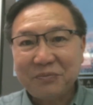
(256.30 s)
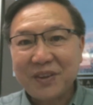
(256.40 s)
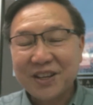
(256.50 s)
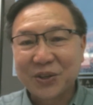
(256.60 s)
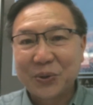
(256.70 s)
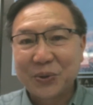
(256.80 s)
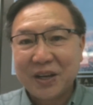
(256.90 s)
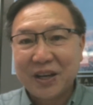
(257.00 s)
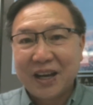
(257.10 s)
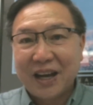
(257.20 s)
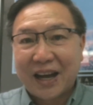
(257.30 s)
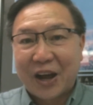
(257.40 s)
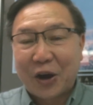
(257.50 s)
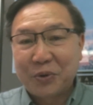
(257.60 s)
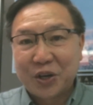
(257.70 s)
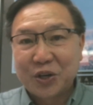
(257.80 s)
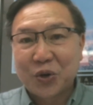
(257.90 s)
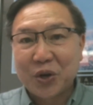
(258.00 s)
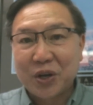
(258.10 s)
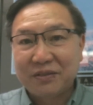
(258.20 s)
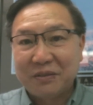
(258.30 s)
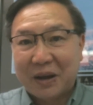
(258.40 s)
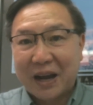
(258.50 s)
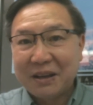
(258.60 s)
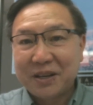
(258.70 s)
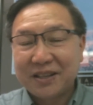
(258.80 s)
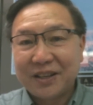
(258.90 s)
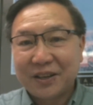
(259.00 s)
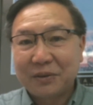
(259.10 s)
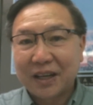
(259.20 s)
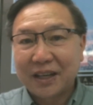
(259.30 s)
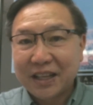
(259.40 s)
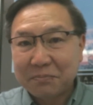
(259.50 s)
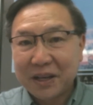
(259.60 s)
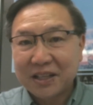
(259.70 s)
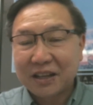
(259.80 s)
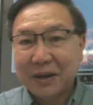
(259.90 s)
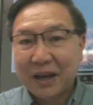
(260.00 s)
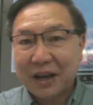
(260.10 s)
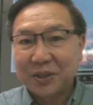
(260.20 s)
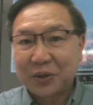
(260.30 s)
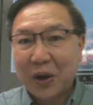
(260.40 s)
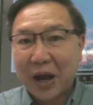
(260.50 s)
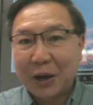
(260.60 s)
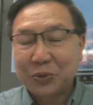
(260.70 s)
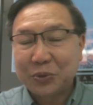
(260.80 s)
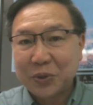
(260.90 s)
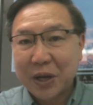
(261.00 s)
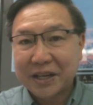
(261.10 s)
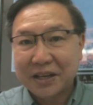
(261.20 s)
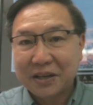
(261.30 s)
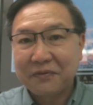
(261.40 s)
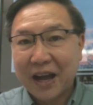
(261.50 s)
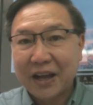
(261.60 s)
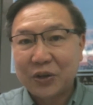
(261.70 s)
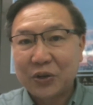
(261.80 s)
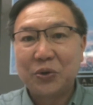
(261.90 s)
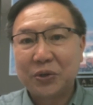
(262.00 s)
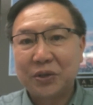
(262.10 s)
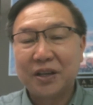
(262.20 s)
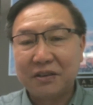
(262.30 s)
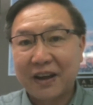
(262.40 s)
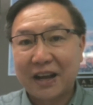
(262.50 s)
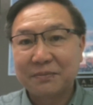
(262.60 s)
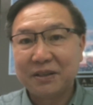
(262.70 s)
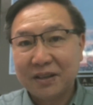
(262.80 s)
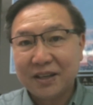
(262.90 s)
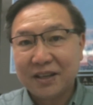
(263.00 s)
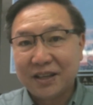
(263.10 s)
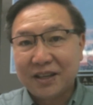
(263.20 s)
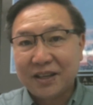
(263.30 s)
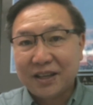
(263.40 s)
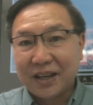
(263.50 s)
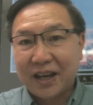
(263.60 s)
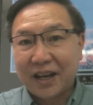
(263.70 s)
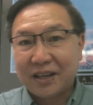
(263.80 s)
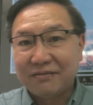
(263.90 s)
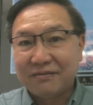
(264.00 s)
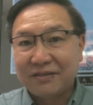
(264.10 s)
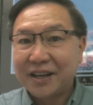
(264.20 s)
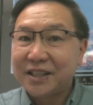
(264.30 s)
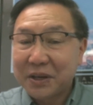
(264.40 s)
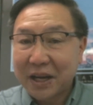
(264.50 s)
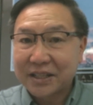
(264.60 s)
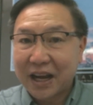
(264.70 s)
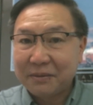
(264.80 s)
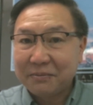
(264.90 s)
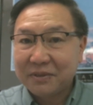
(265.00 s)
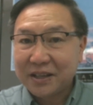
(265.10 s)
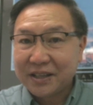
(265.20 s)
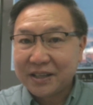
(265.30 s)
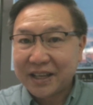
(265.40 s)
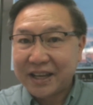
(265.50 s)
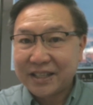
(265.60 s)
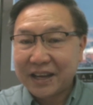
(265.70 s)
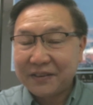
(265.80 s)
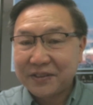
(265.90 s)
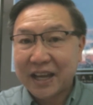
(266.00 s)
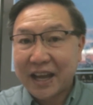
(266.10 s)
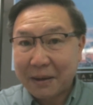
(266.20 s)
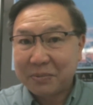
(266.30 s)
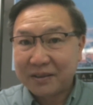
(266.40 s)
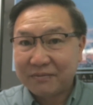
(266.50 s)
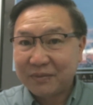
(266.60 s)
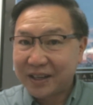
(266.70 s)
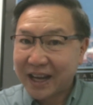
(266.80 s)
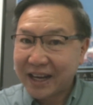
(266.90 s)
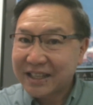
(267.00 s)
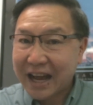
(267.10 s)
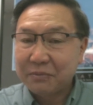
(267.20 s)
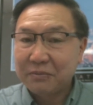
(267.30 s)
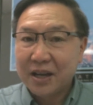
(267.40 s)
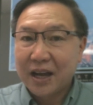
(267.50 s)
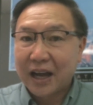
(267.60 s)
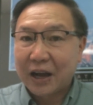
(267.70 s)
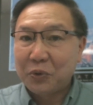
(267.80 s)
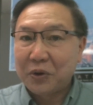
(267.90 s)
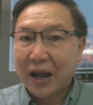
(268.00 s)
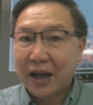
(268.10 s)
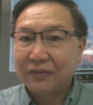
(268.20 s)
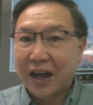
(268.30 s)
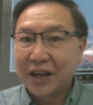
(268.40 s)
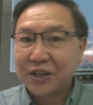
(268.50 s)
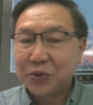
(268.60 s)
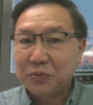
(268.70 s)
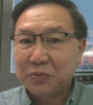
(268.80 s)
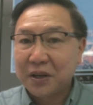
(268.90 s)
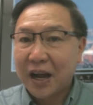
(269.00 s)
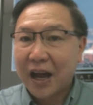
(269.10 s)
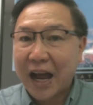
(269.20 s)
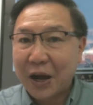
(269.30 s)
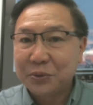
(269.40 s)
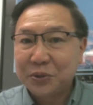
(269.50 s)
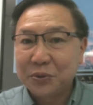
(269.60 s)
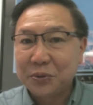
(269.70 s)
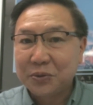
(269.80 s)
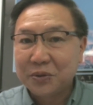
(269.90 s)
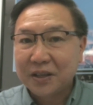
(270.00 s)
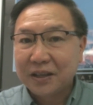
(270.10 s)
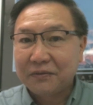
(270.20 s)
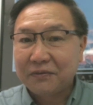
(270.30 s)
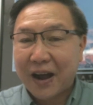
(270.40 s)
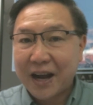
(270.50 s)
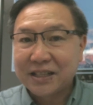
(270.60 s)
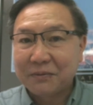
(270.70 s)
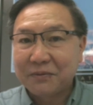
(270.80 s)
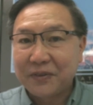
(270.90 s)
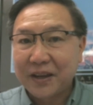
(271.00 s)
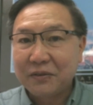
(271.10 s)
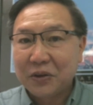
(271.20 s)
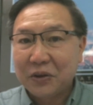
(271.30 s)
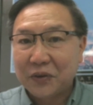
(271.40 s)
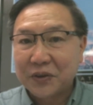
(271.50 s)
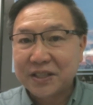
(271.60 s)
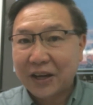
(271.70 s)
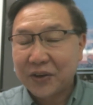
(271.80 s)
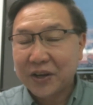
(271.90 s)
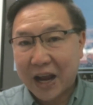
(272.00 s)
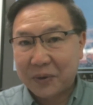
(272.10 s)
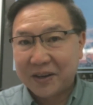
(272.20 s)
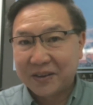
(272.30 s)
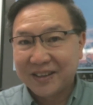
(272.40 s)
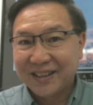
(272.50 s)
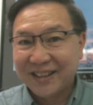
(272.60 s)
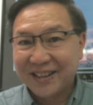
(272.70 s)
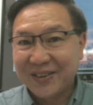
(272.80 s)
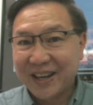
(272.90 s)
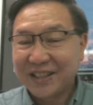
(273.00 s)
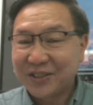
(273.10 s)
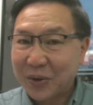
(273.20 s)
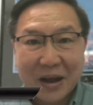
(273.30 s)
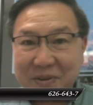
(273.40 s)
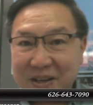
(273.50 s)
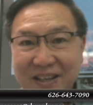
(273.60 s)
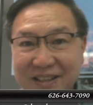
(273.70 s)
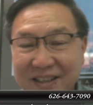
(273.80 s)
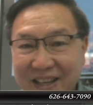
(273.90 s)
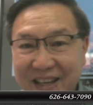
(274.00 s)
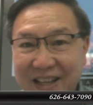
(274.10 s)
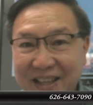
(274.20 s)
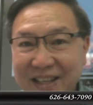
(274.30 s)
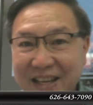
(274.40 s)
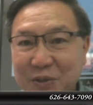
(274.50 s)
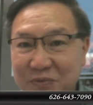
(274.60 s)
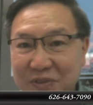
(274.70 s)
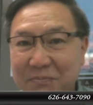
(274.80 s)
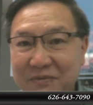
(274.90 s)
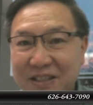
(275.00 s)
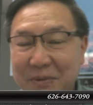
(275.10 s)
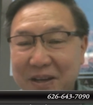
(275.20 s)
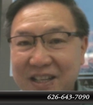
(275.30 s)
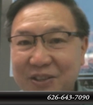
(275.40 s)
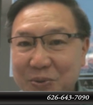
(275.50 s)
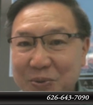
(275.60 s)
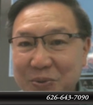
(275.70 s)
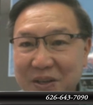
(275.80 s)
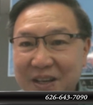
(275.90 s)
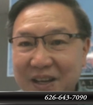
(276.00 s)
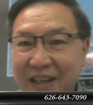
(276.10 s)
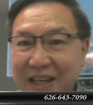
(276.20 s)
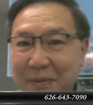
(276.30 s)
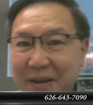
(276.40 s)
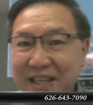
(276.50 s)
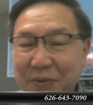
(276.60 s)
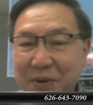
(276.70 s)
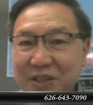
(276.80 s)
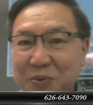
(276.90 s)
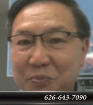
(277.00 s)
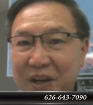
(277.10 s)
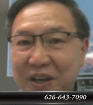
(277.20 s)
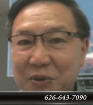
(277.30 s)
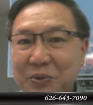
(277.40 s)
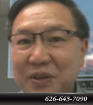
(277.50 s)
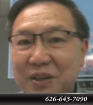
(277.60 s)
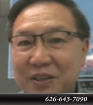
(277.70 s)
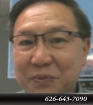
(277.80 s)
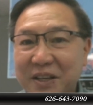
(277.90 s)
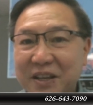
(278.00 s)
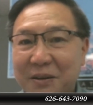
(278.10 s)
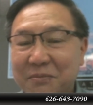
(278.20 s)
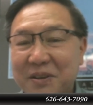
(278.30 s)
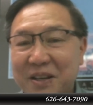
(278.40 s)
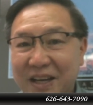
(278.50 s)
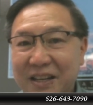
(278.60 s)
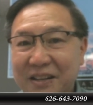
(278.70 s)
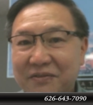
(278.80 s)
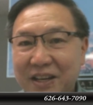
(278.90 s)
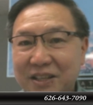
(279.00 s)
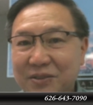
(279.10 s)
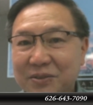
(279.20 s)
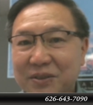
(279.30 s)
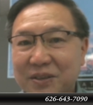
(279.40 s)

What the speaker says: so I hope you enjoyed my little bit, tidbits about how to identify a good investment. And until next time, stay safe, stay happy. And next time, I will have asked you how to find something for seller carry. Okay, so I mean, I think that's somebody to that's my series to bring you to become an investor